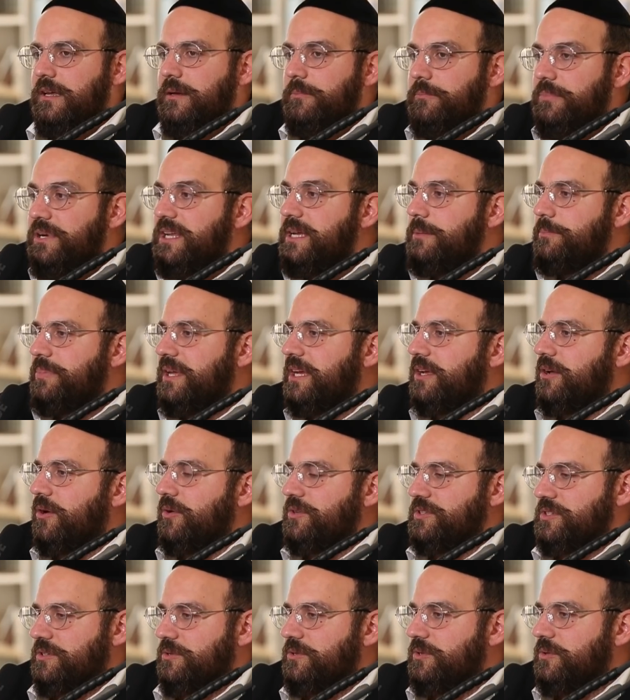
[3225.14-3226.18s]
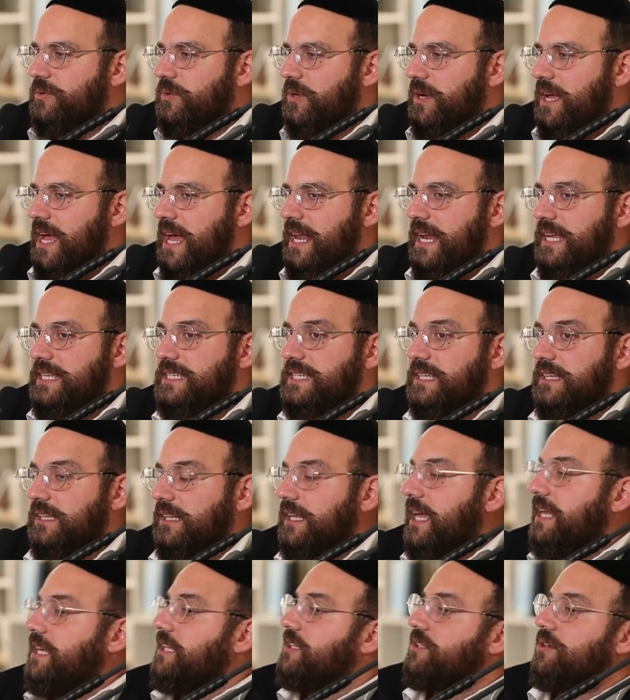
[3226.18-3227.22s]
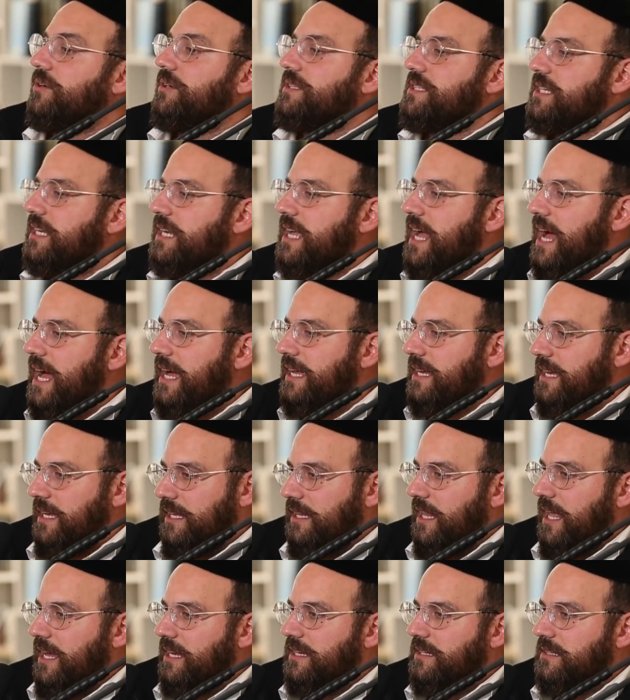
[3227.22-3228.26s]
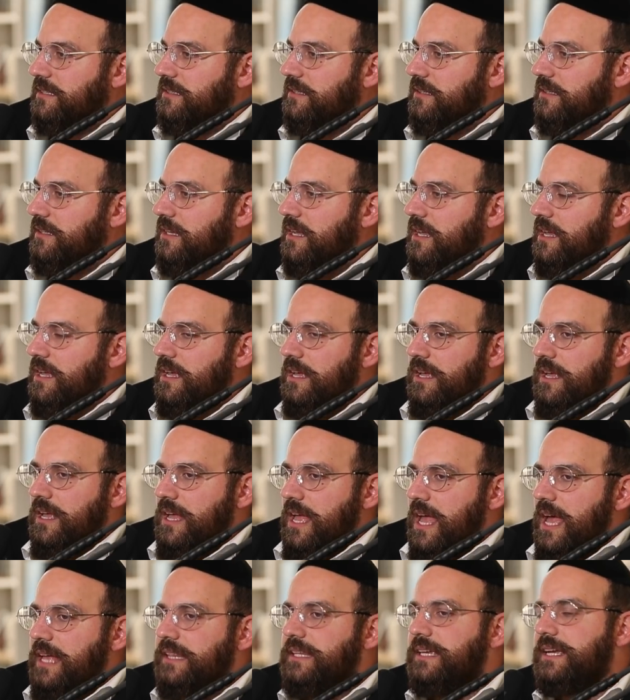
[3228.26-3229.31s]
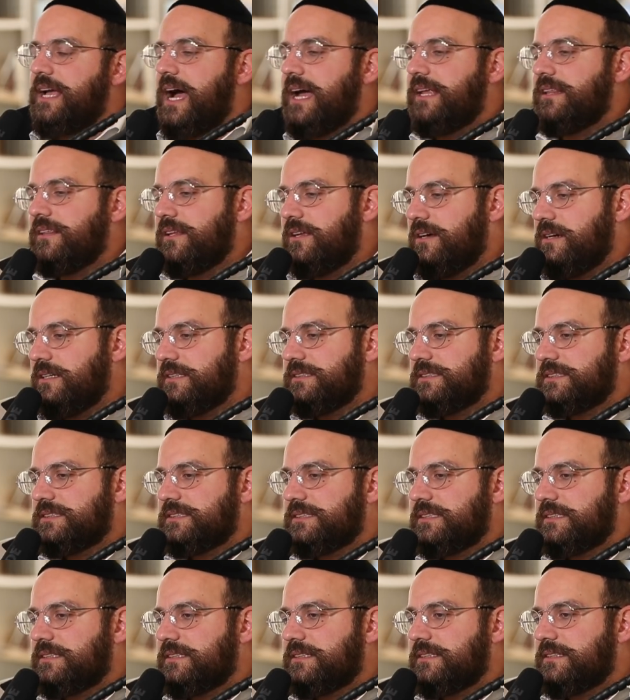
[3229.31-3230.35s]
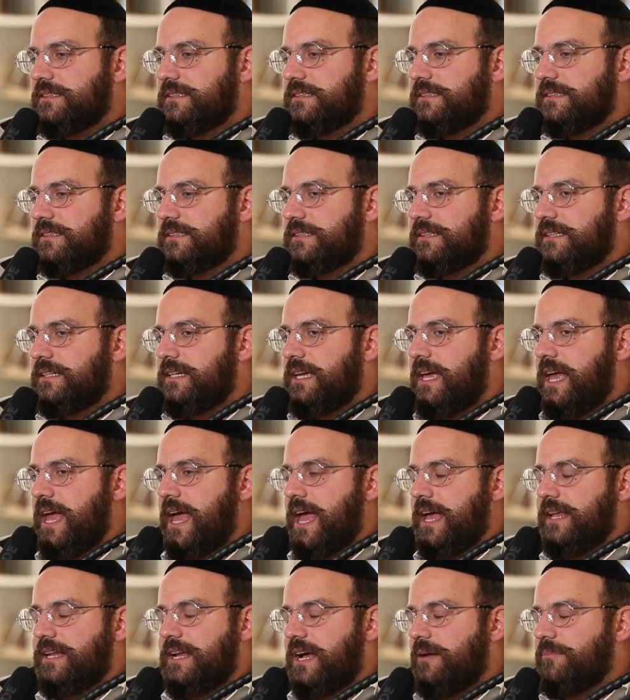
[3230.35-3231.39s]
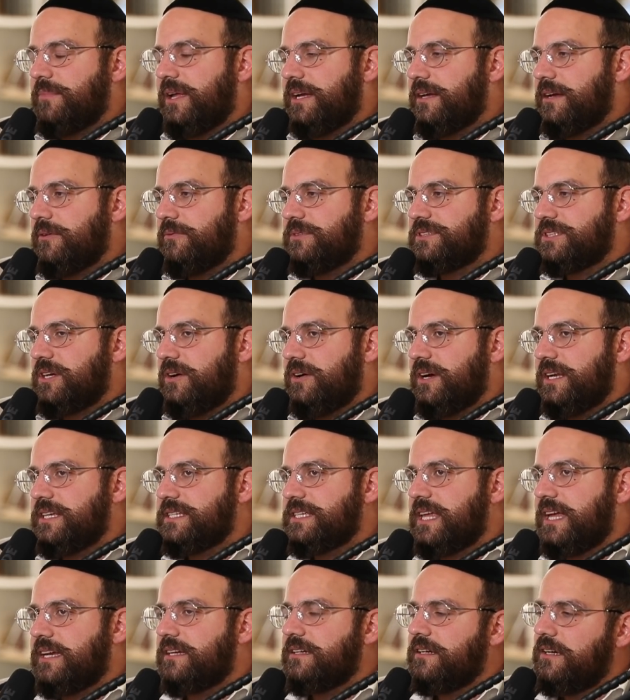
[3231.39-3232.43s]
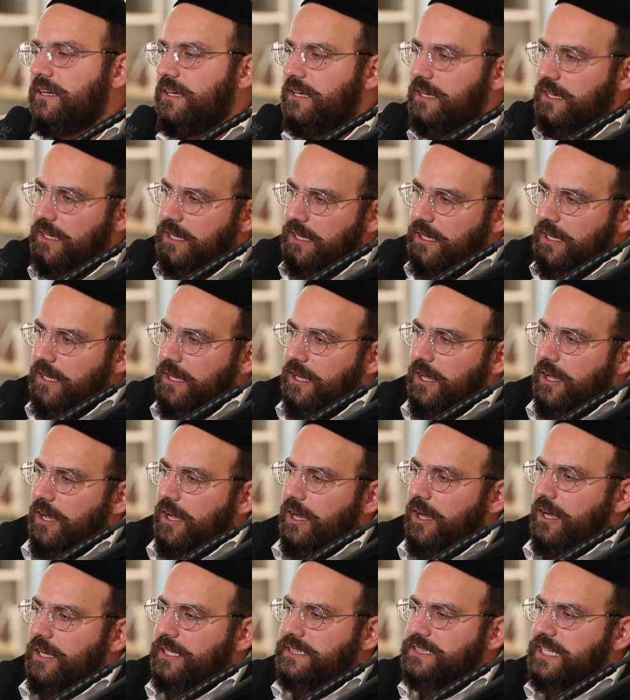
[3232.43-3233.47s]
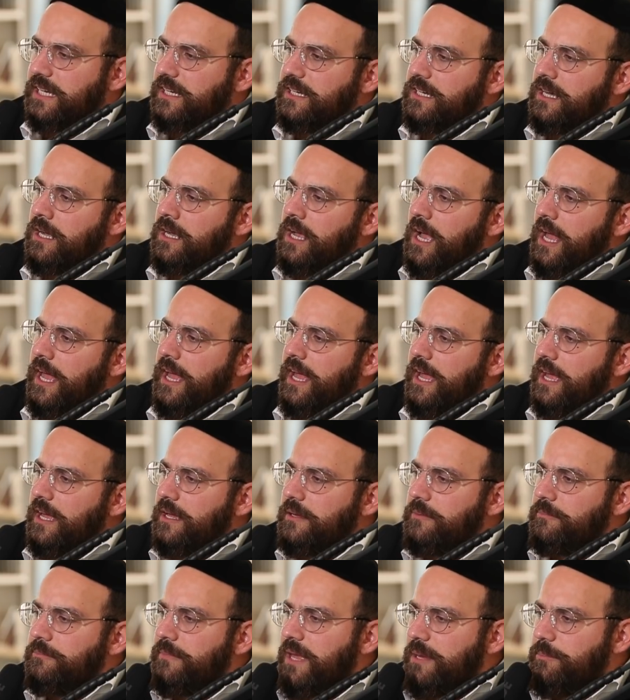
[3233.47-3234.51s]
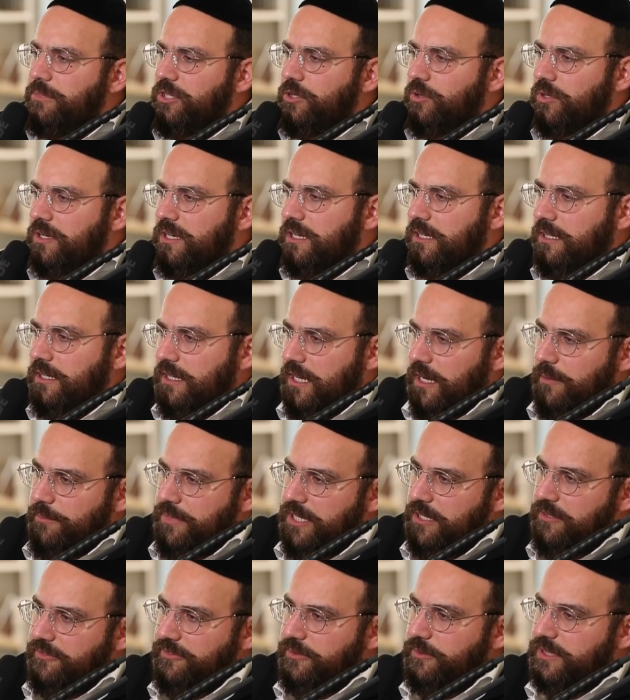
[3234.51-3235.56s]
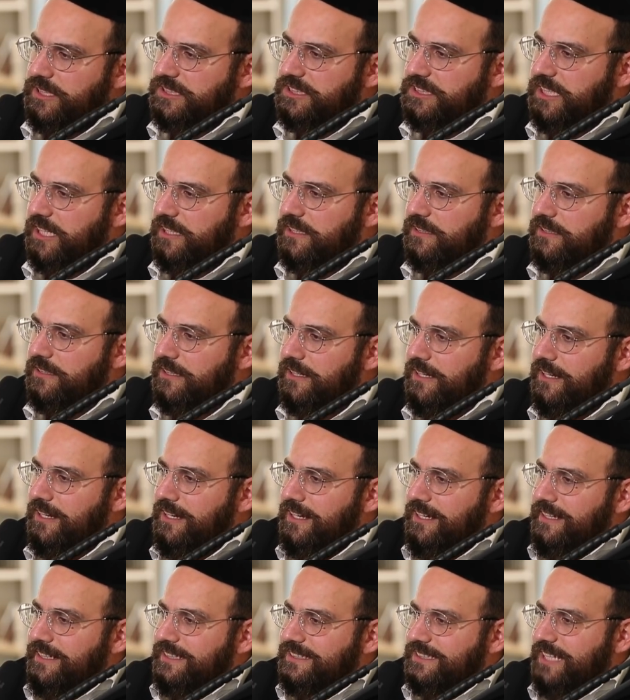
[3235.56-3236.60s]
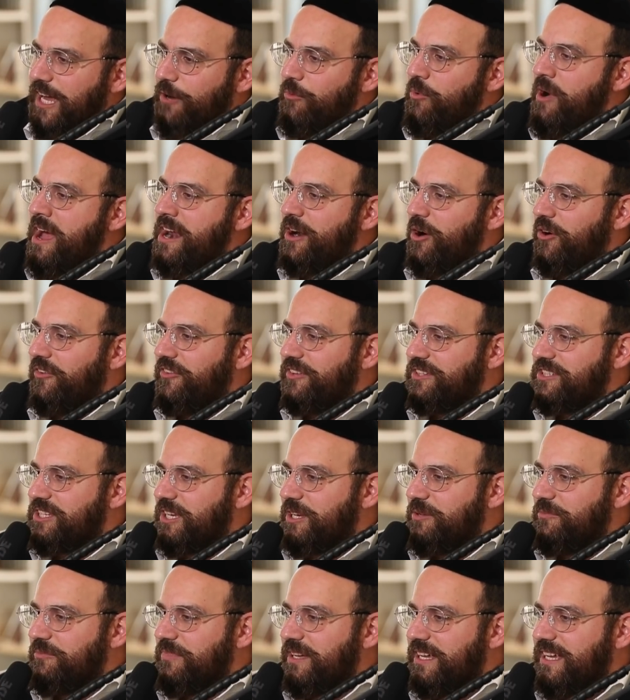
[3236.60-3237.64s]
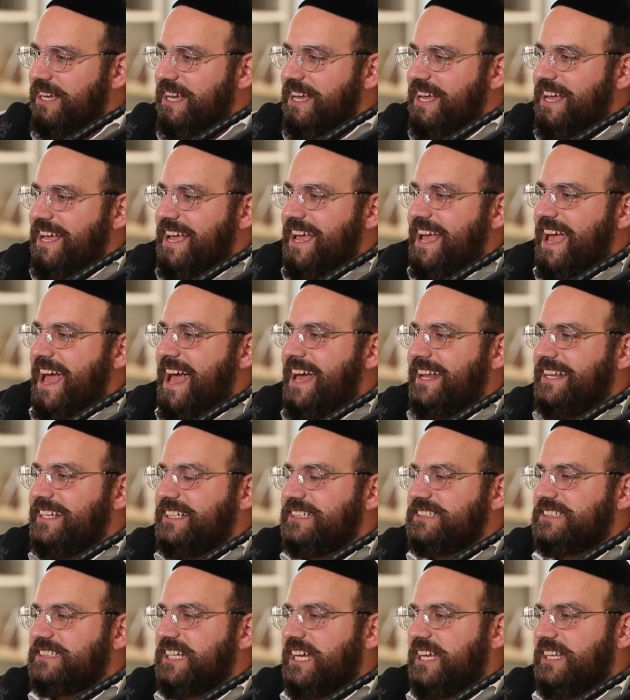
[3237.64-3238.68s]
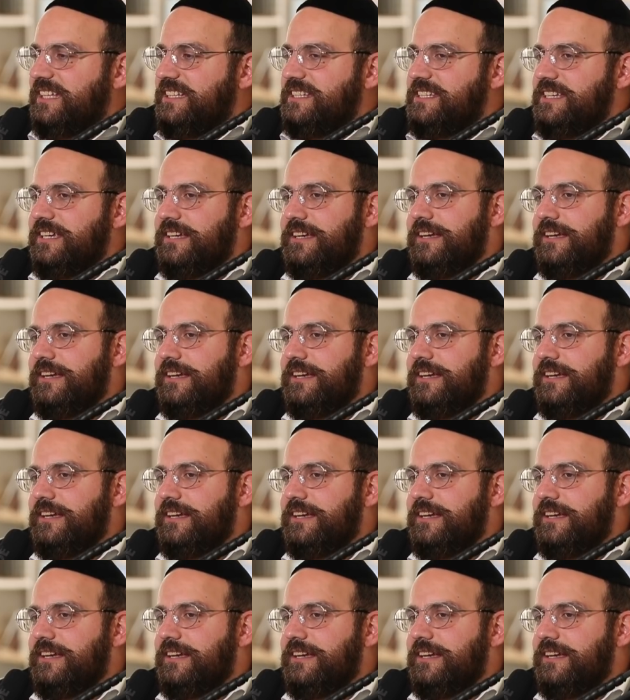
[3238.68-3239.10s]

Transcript: Bleep, it goes through. And I see the lady turn to the guy and the guy looks, and I'm like, "What's going on?" He's like, He's like, maybe you can come here for 1 second. So I went over to him, and he said,